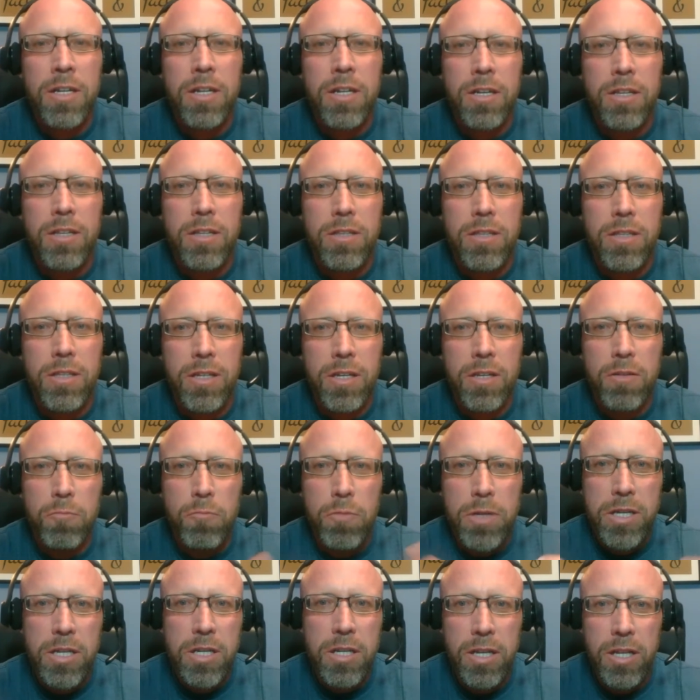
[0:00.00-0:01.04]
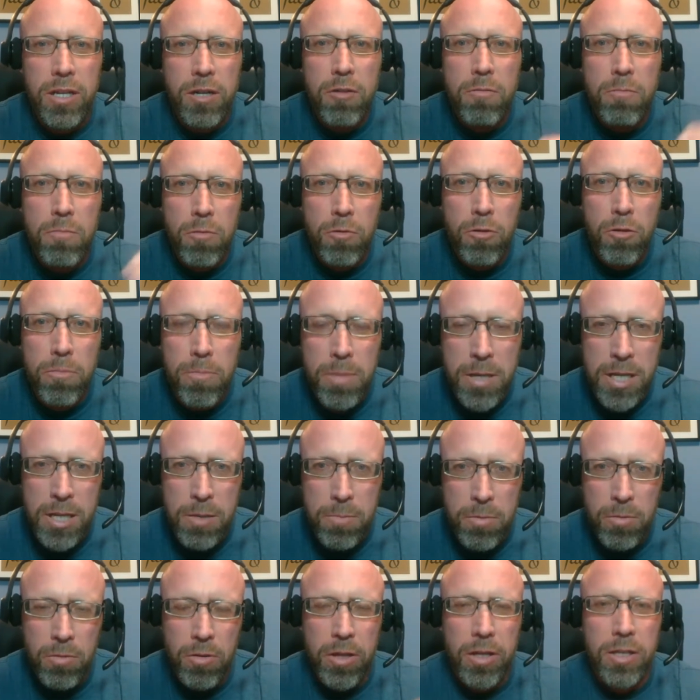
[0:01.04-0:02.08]
then we can help more
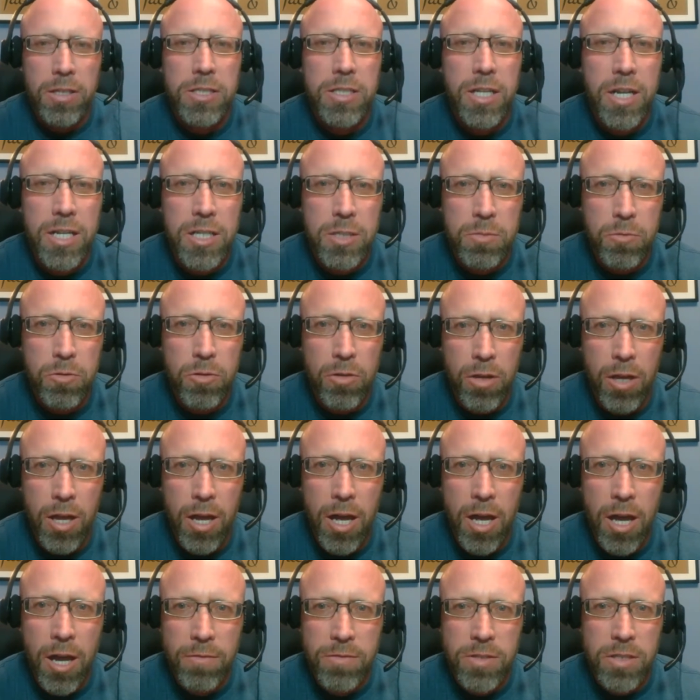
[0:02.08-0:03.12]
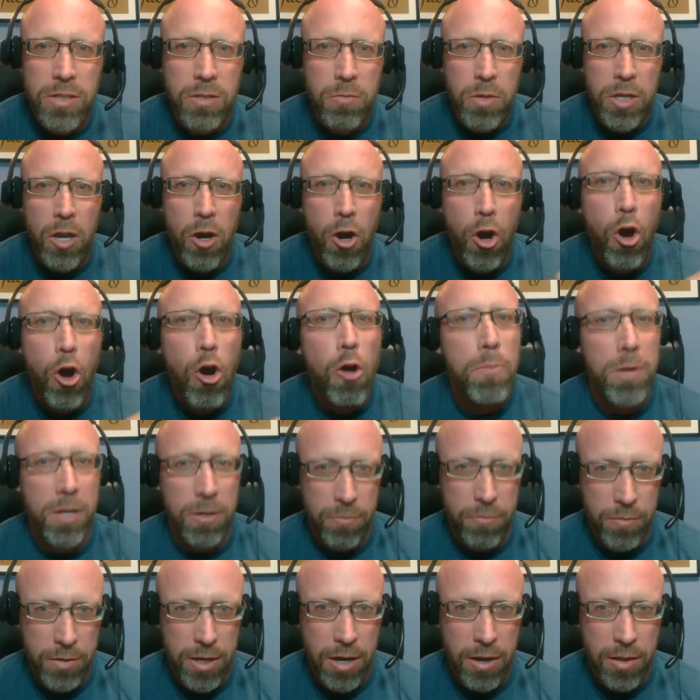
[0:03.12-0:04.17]
people and change more lives, and then we all
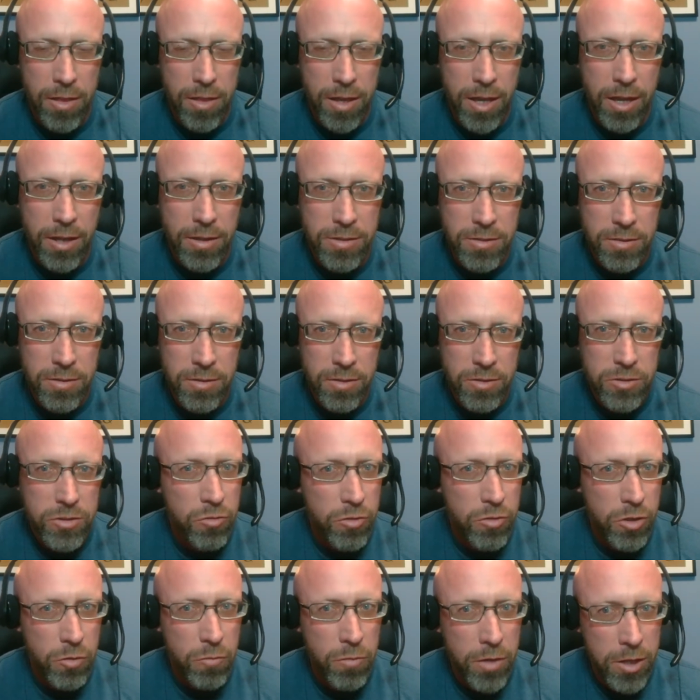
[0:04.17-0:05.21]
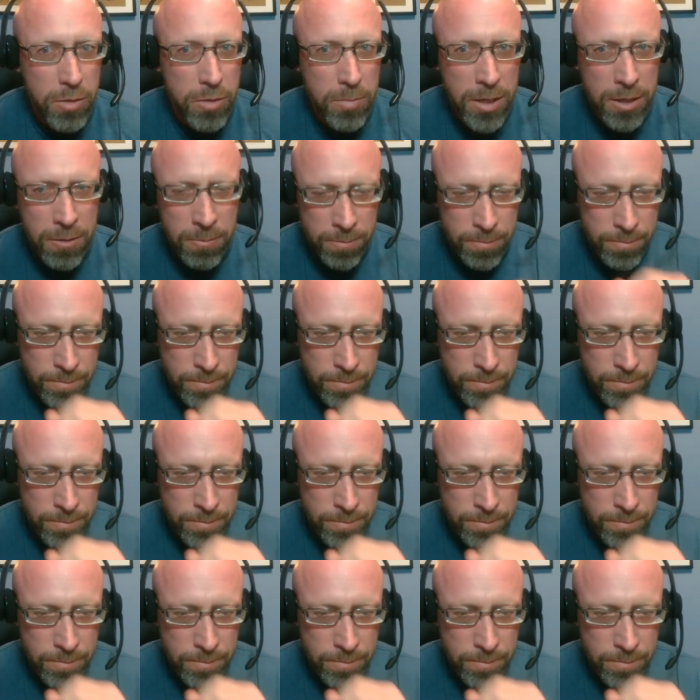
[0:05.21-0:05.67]
benefit out of that. So are you with me?